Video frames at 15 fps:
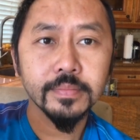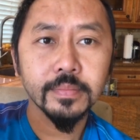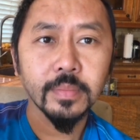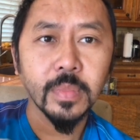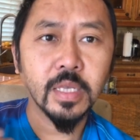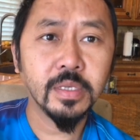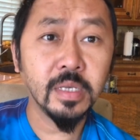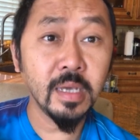
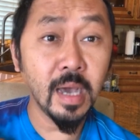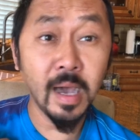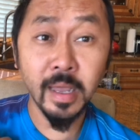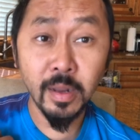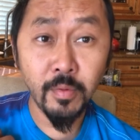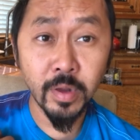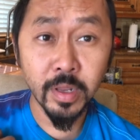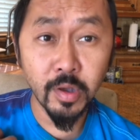See, I don't
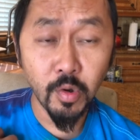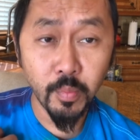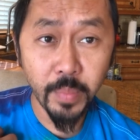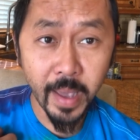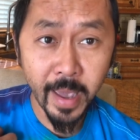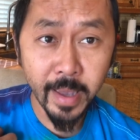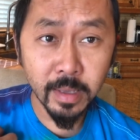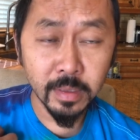want to go
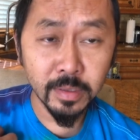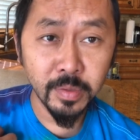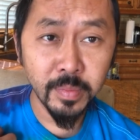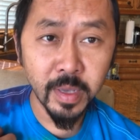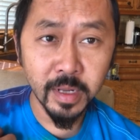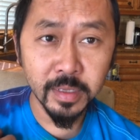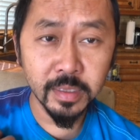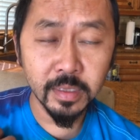back to
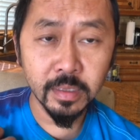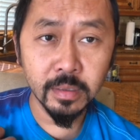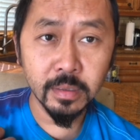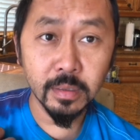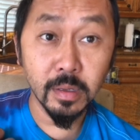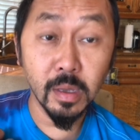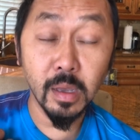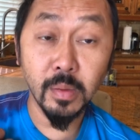medicine,
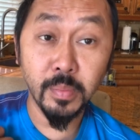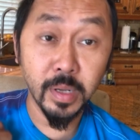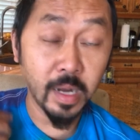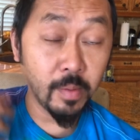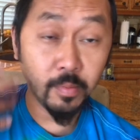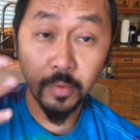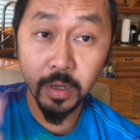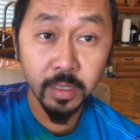but
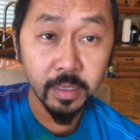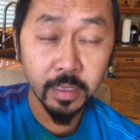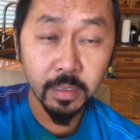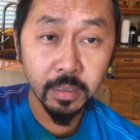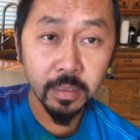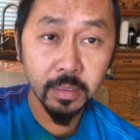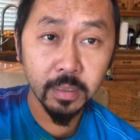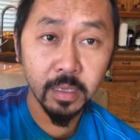I'm willing
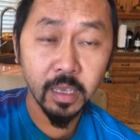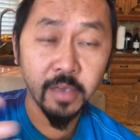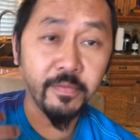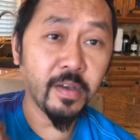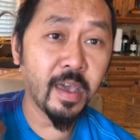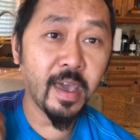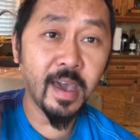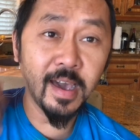if I
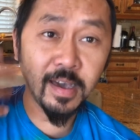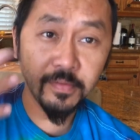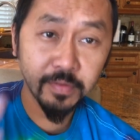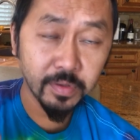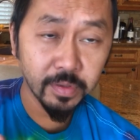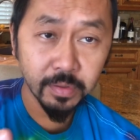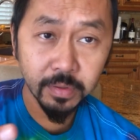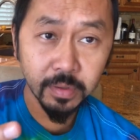have
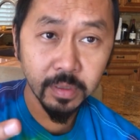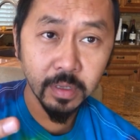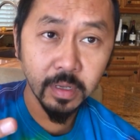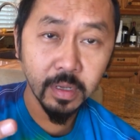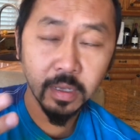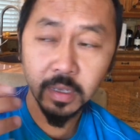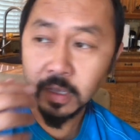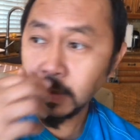to,
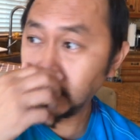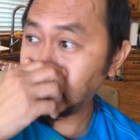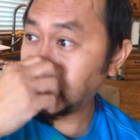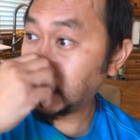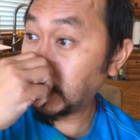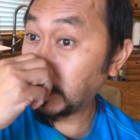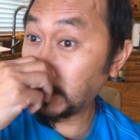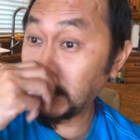if
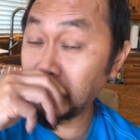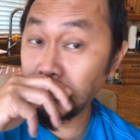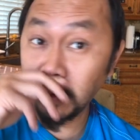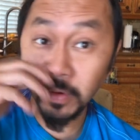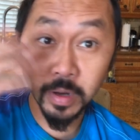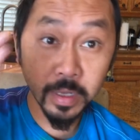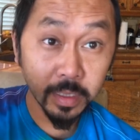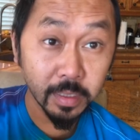shit went
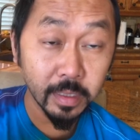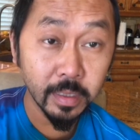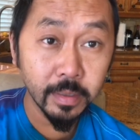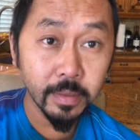crazy,